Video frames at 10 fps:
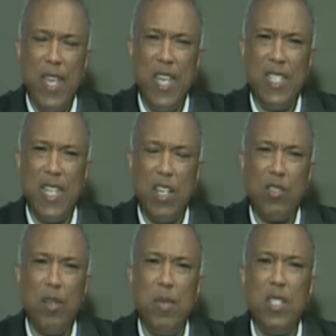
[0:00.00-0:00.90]
he
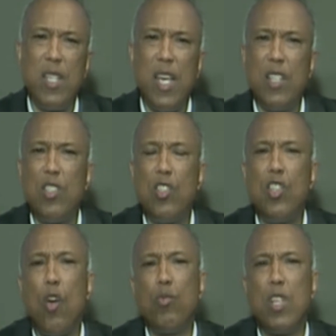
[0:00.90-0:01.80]
tells them, he says,
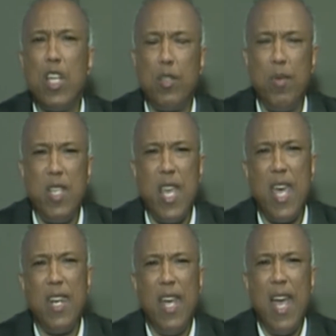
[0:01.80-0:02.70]
"Don't touch me
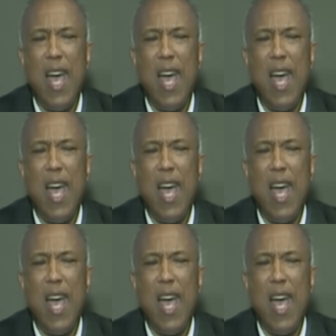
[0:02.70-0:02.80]
yet.